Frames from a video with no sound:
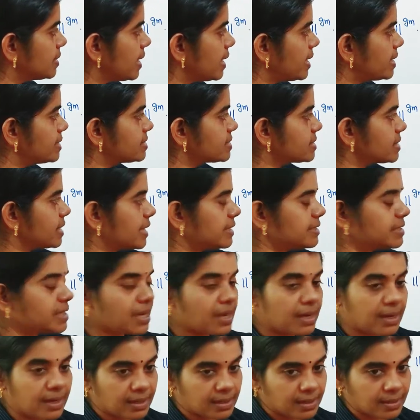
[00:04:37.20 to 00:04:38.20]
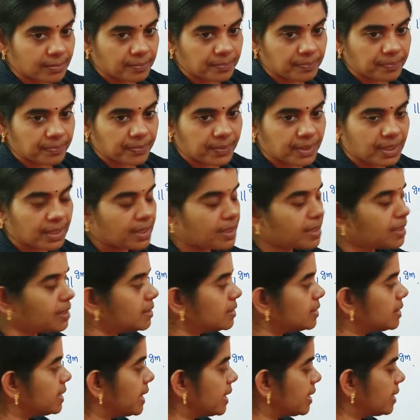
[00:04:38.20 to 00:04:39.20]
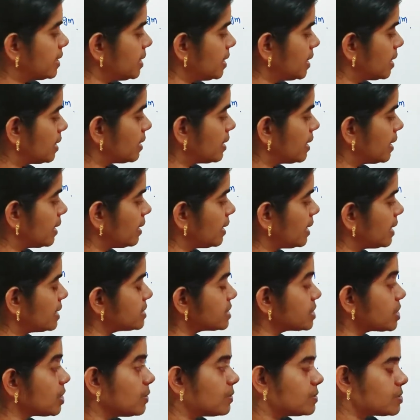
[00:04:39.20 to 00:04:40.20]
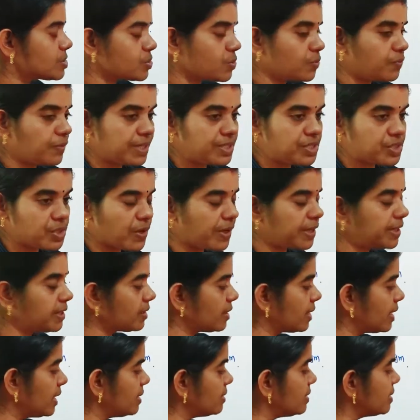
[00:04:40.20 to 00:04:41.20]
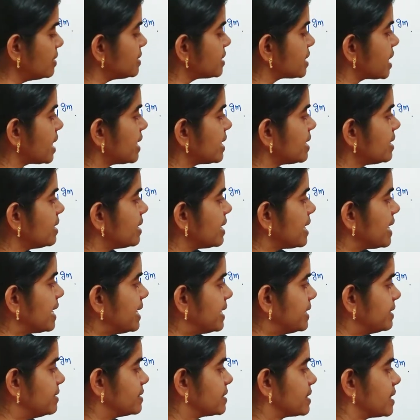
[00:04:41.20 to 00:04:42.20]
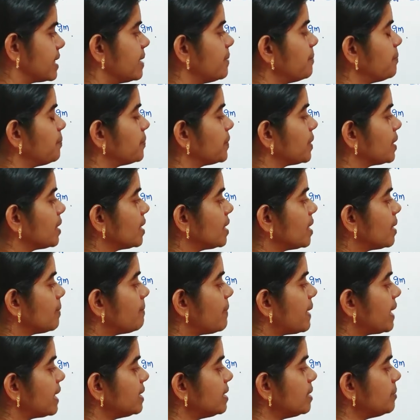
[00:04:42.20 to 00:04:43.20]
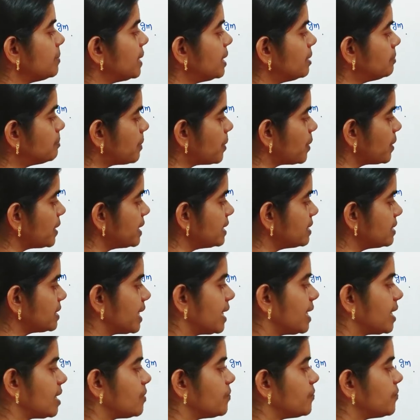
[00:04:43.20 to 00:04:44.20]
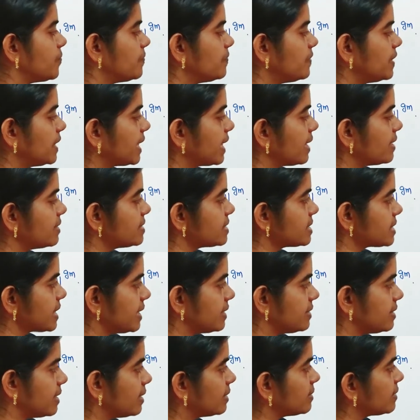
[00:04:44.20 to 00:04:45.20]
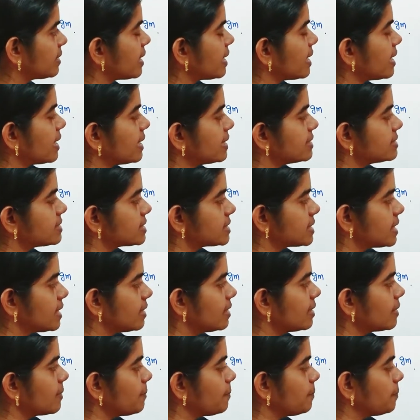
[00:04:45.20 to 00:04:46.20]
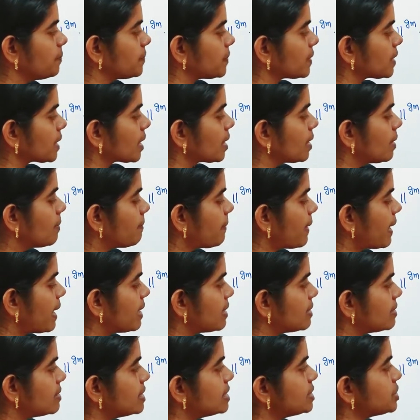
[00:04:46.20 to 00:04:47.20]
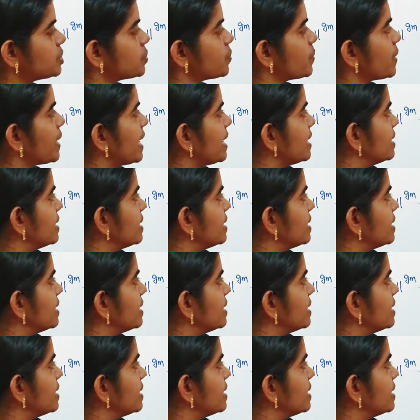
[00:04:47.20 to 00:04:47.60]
S and R. Then AC also we joined. In the triangle ADC, by the midpoint theorem, we can say that SR parallel to